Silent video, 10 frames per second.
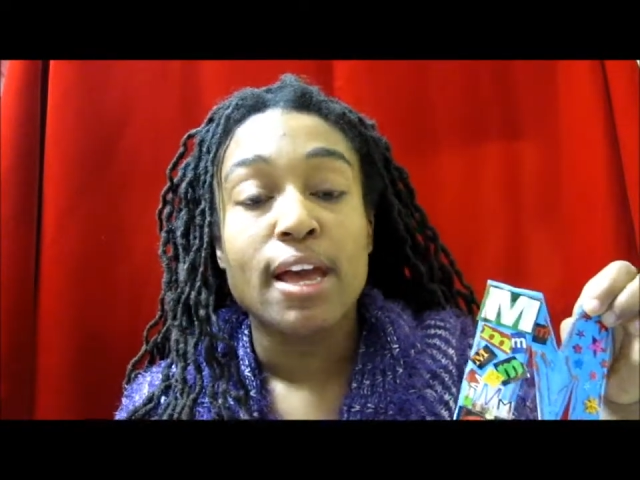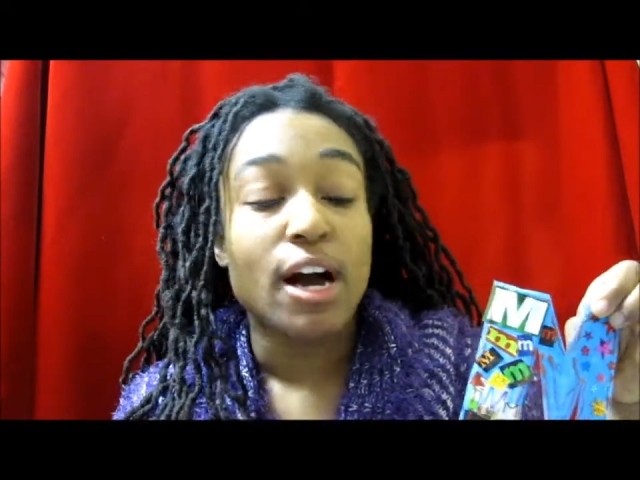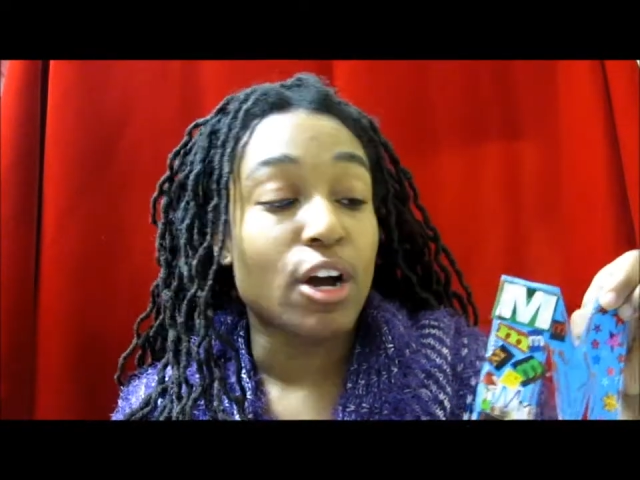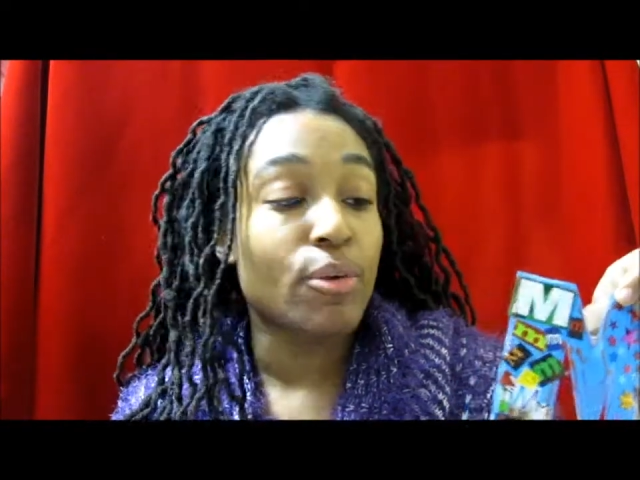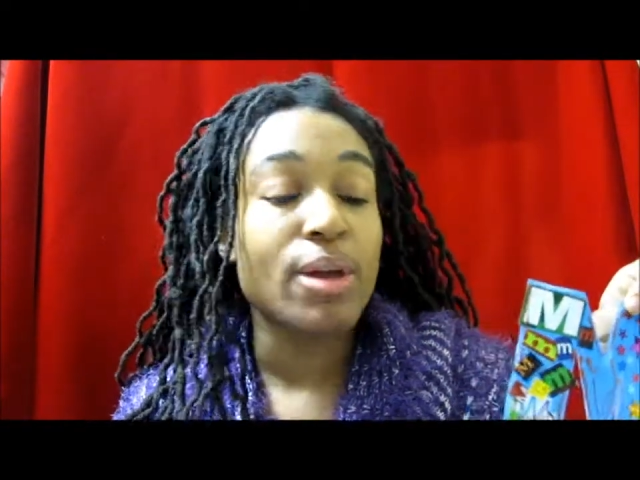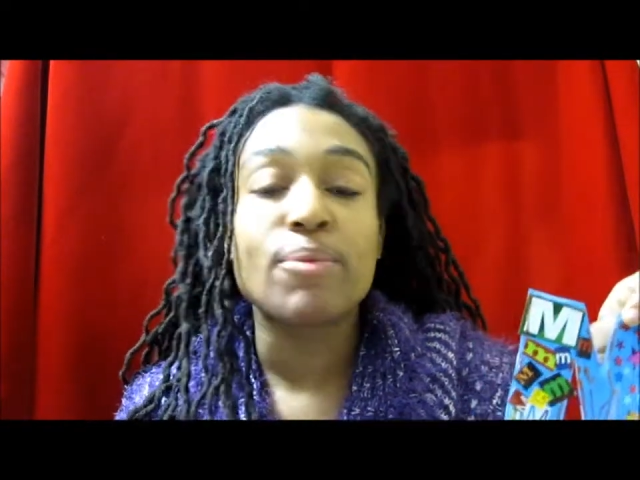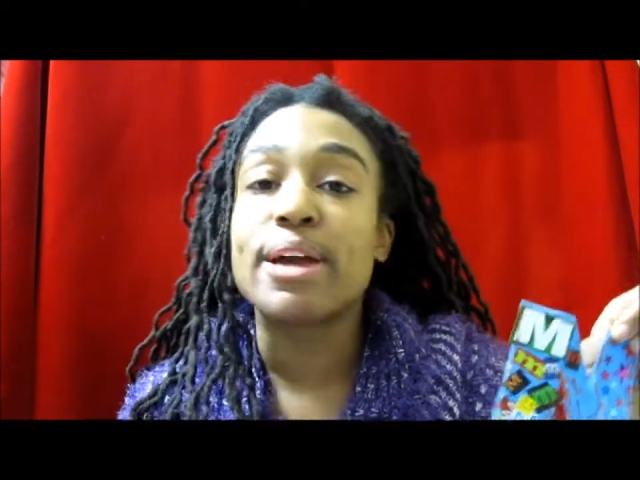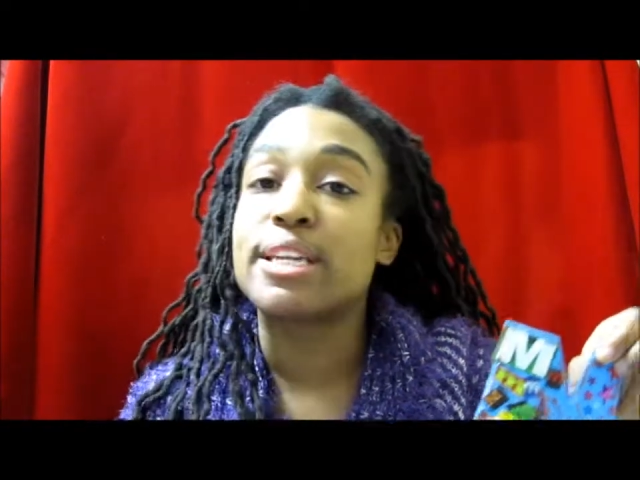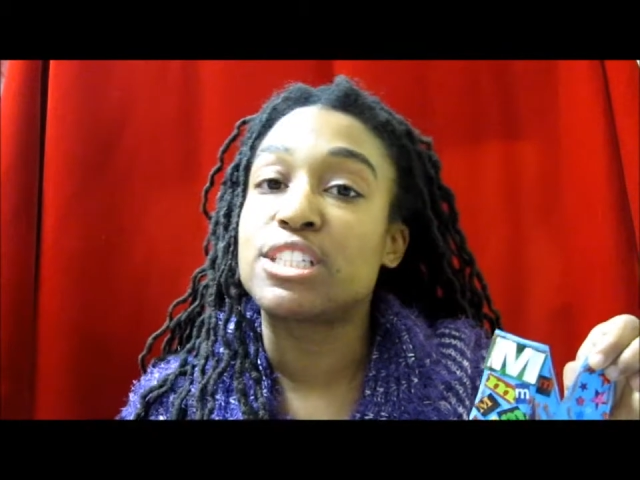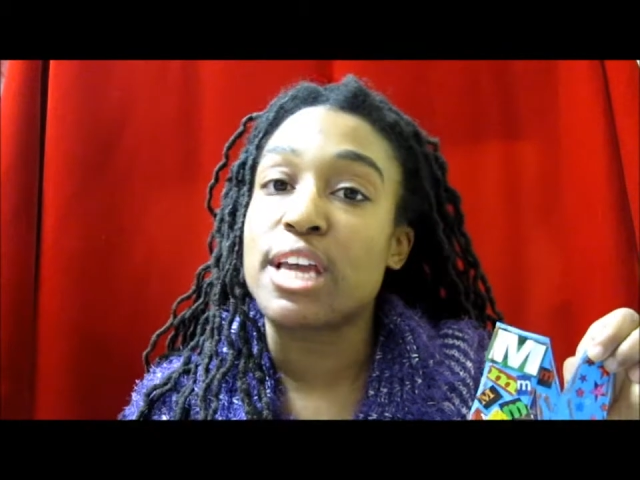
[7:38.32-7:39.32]
A great way
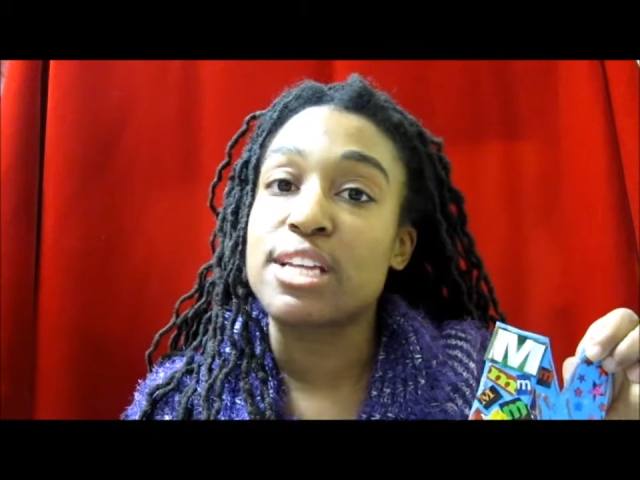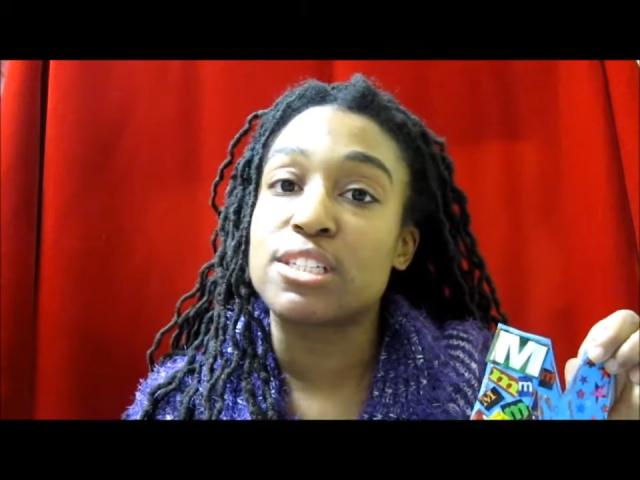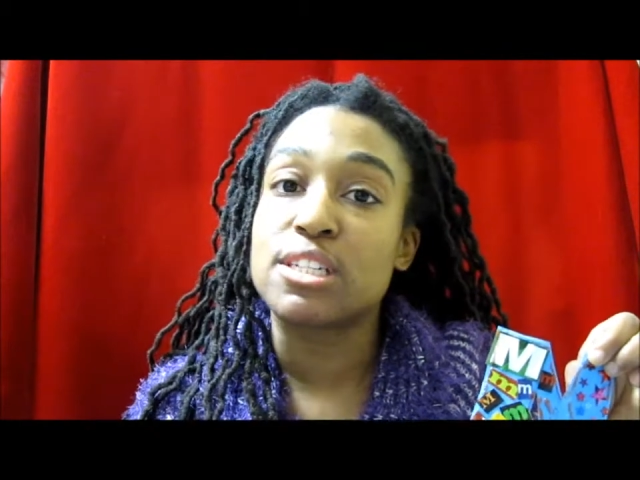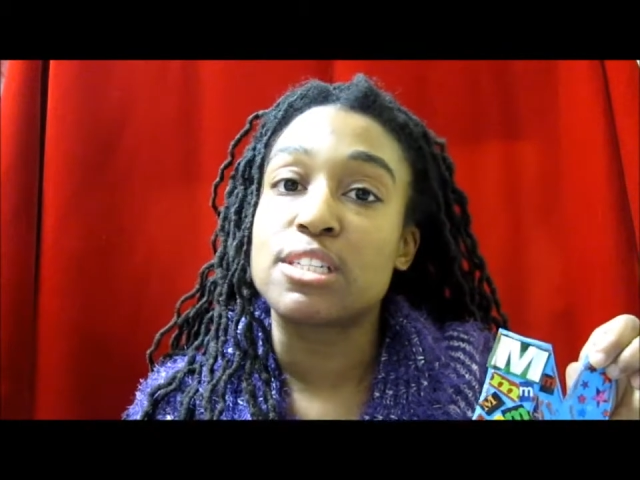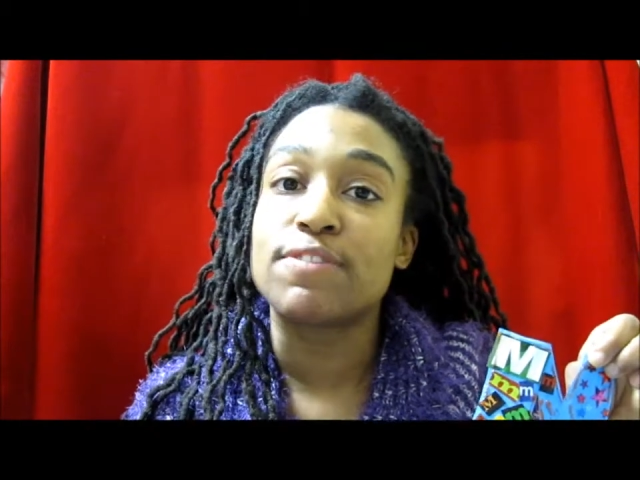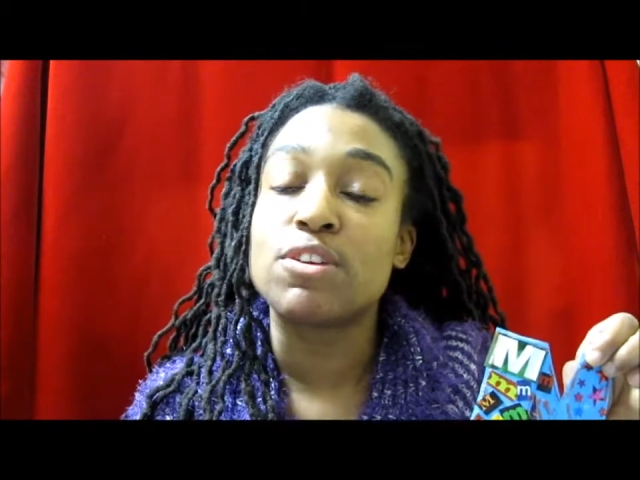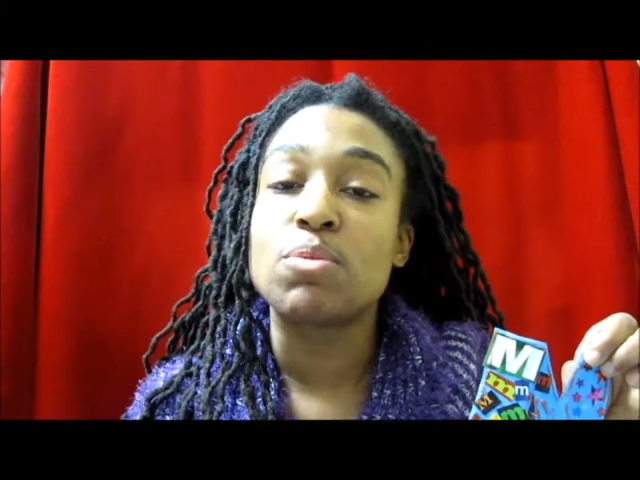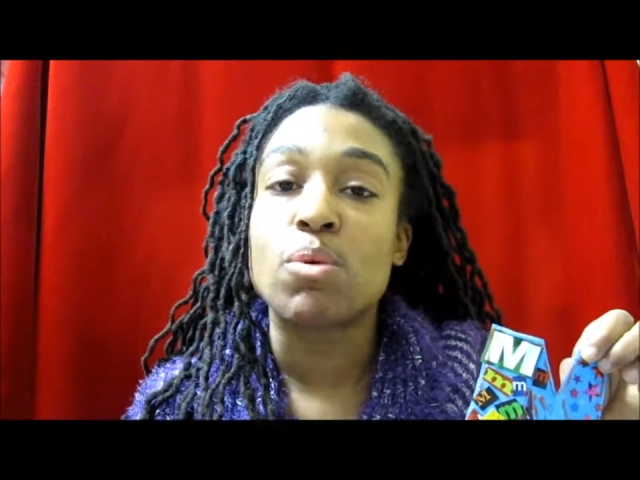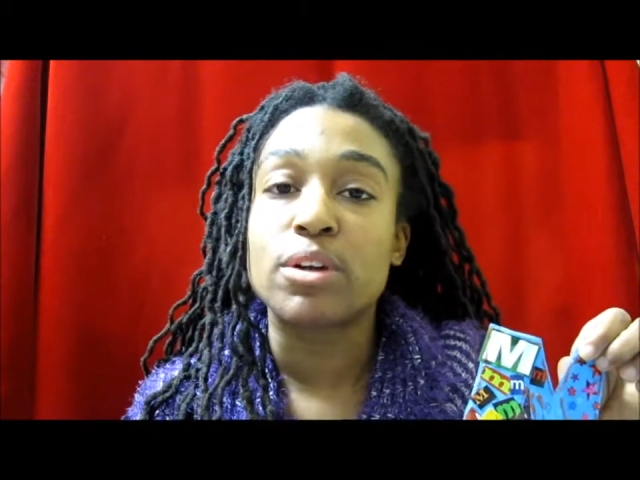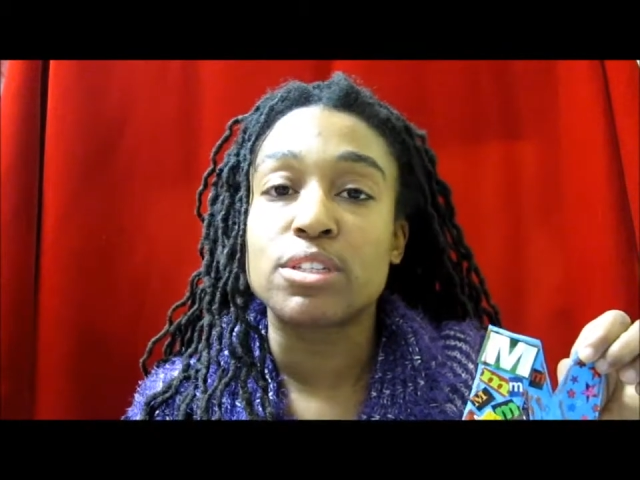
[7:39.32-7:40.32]
to change this, if you
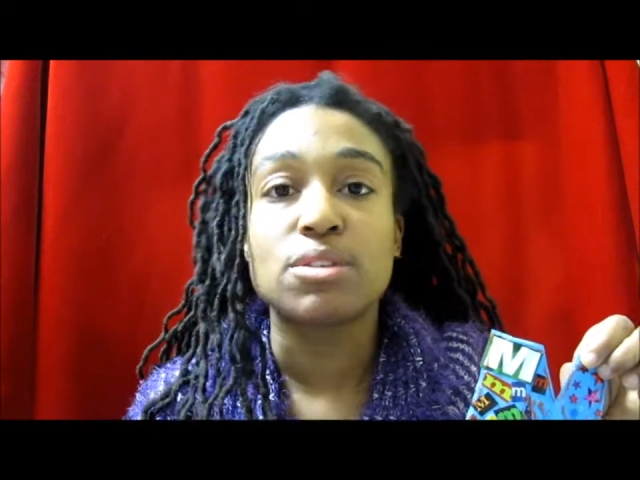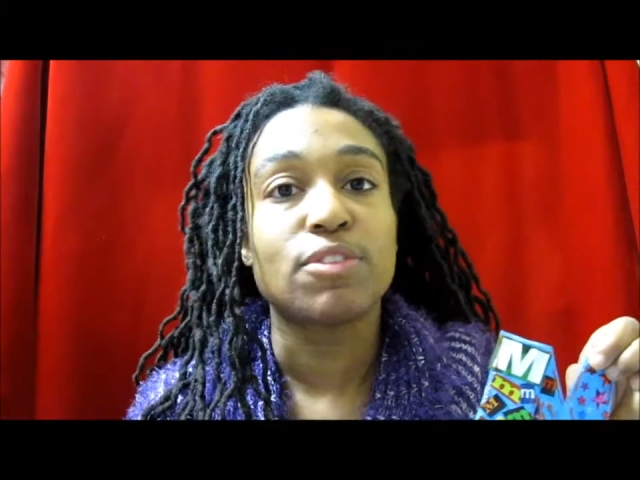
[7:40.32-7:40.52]
want to,